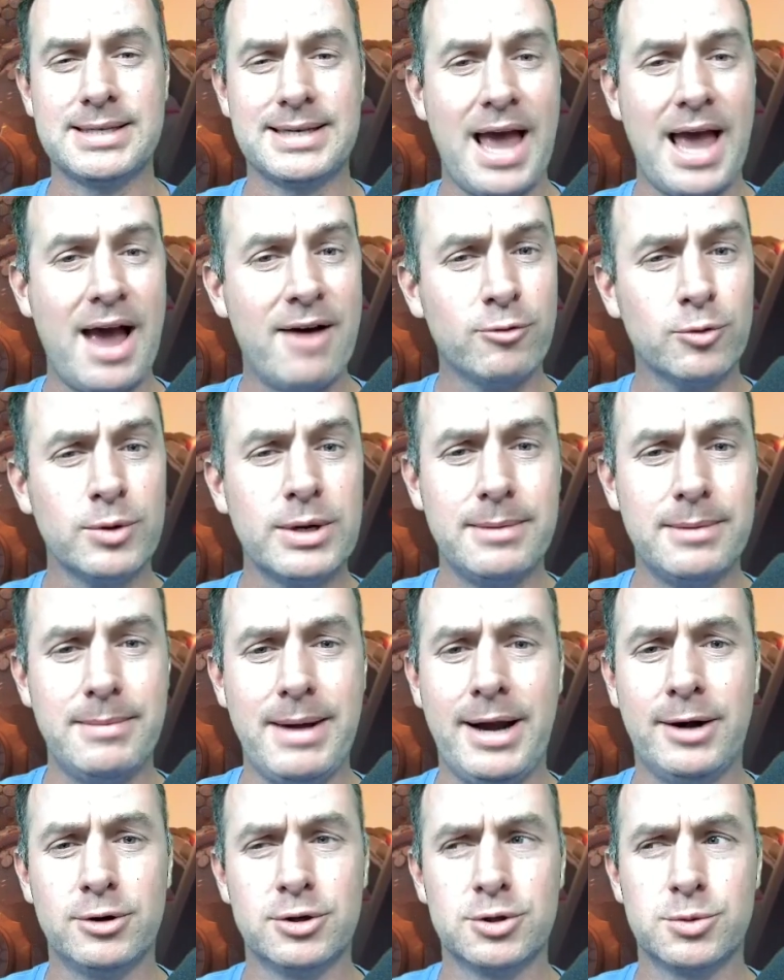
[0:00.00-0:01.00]
the cavalry
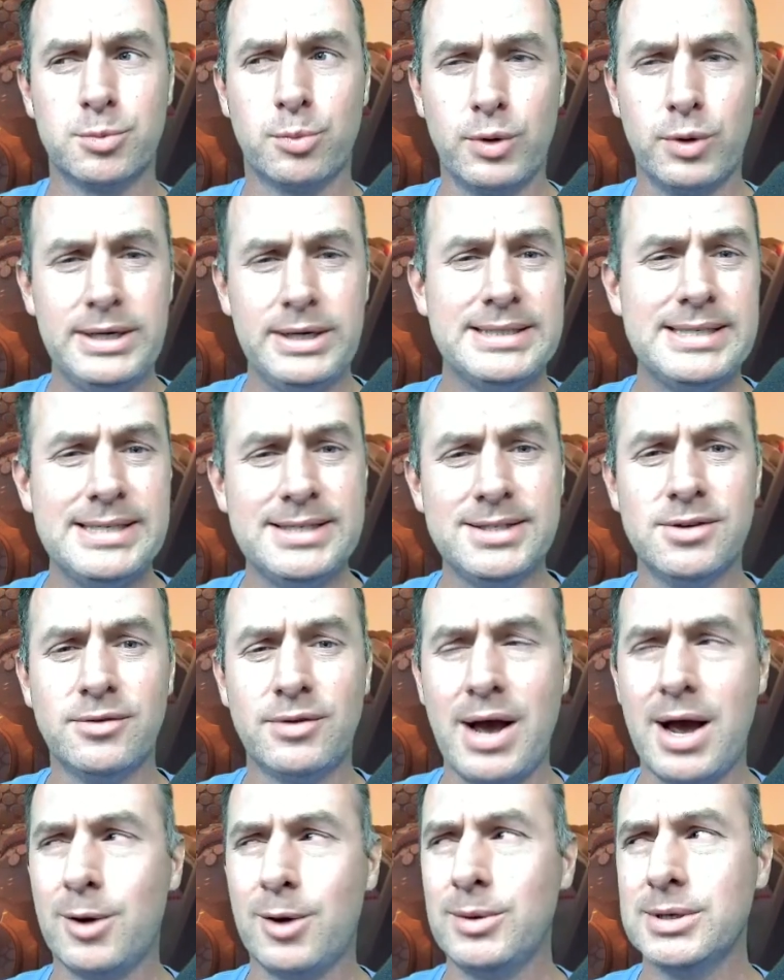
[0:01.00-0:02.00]
commanders pre-Season
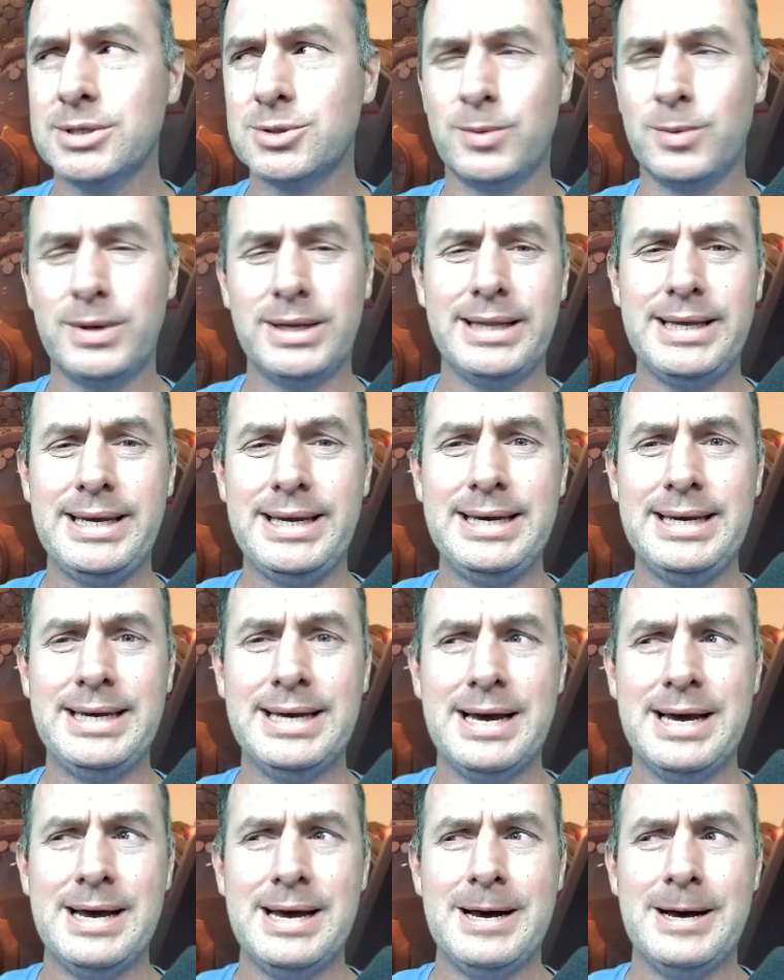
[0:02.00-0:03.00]
of Conquest really